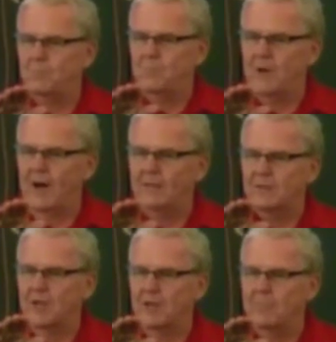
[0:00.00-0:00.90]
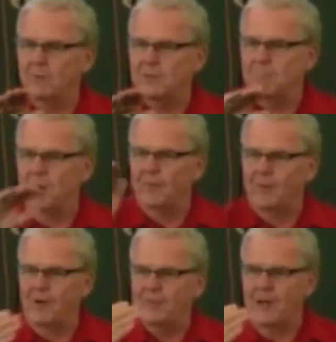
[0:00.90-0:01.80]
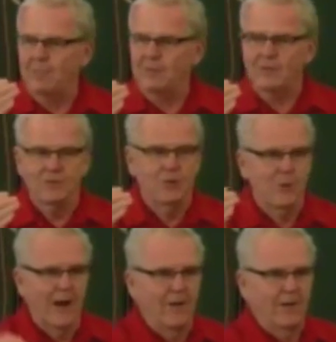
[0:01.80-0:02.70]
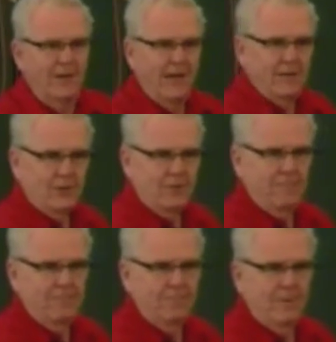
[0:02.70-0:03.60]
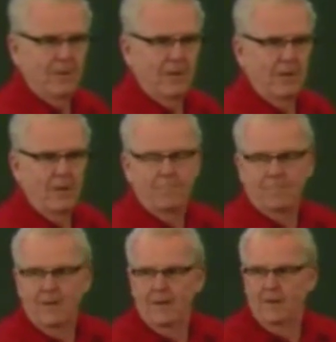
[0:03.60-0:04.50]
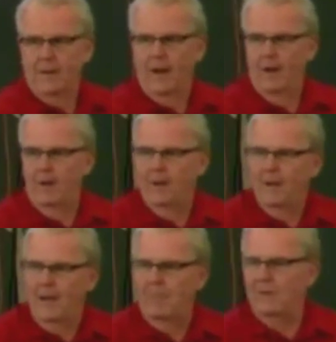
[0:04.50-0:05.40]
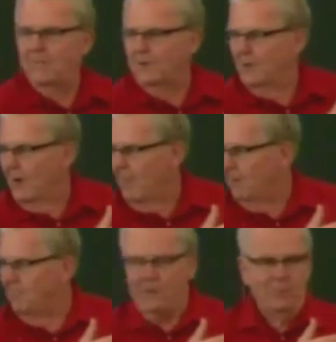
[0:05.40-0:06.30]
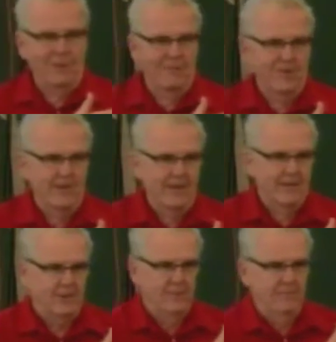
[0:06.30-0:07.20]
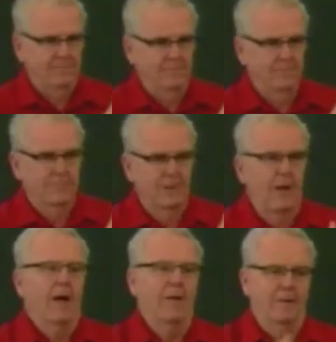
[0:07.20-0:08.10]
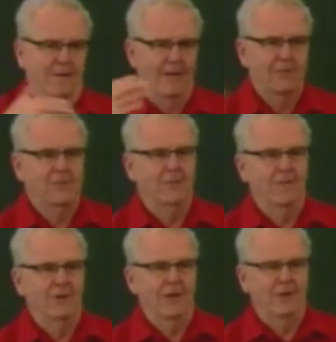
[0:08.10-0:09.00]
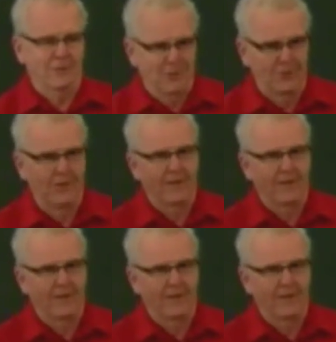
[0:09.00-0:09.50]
God suddenly puts him on the roundtable and says, Go down to the desert. Now, how many of you know how many people live in a desert? Uh, unless you live in Arizona.